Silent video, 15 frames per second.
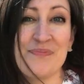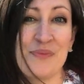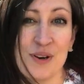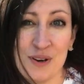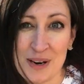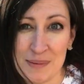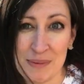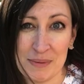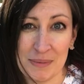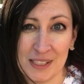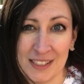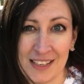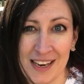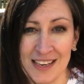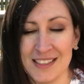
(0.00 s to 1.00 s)
probably
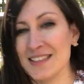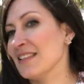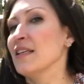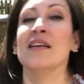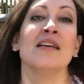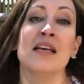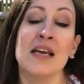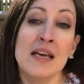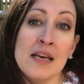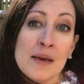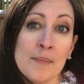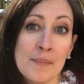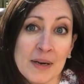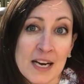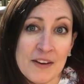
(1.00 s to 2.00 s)
not.
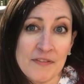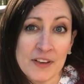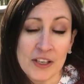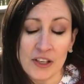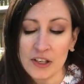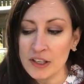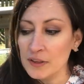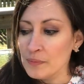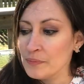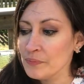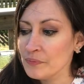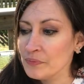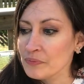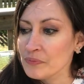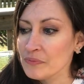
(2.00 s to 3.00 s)
But I figured
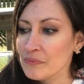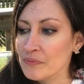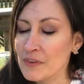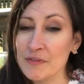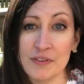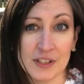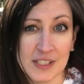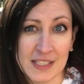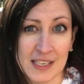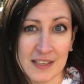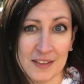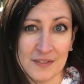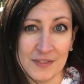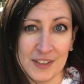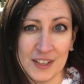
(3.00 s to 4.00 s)
for the sake of
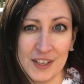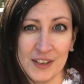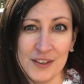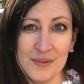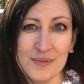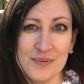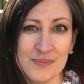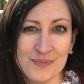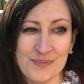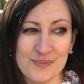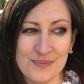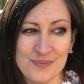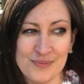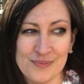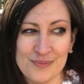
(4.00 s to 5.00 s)
the video,
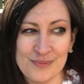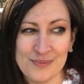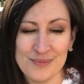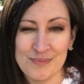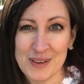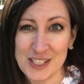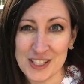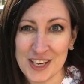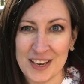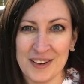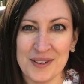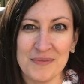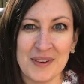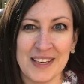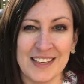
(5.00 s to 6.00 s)
my
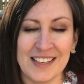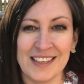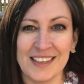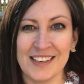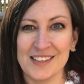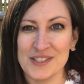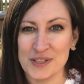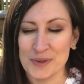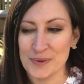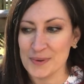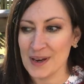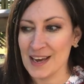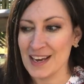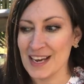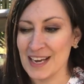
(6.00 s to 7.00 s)
channel, we can do
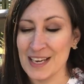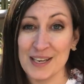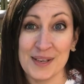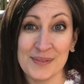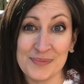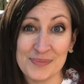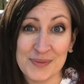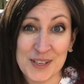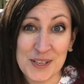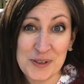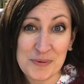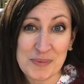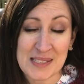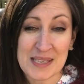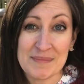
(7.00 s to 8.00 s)
a
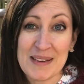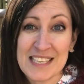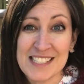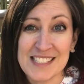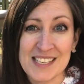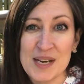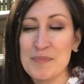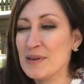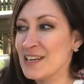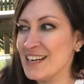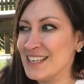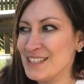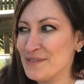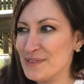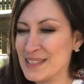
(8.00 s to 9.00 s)
oops, I messed up
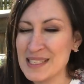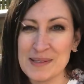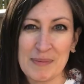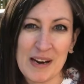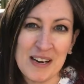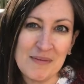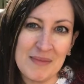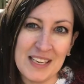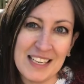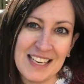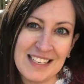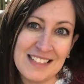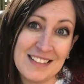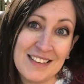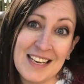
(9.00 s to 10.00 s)
kind of experiment
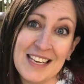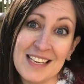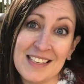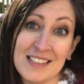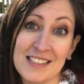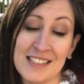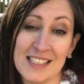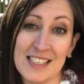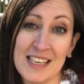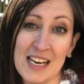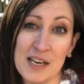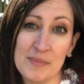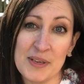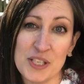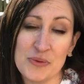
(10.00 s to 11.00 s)
and see how
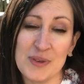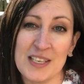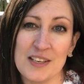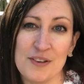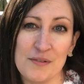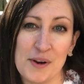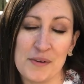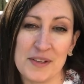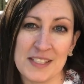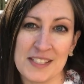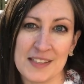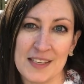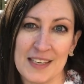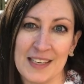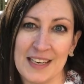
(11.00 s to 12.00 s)
much we can grow this
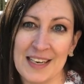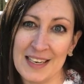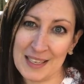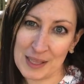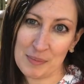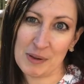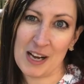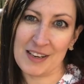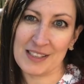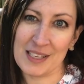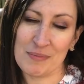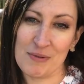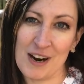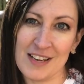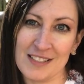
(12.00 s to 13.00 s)
thing in the blocking
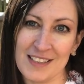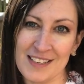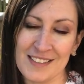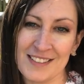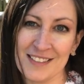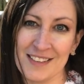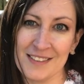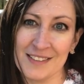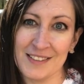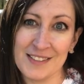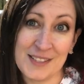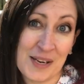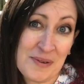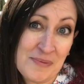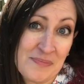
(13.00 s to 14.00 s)
process.
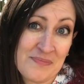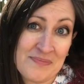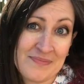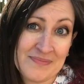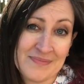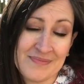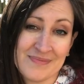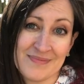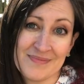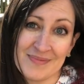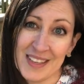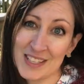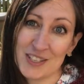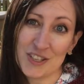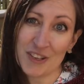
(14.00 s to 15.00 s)
So
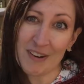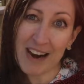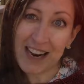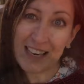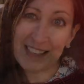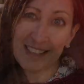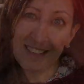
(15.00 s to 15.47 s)
let's try it.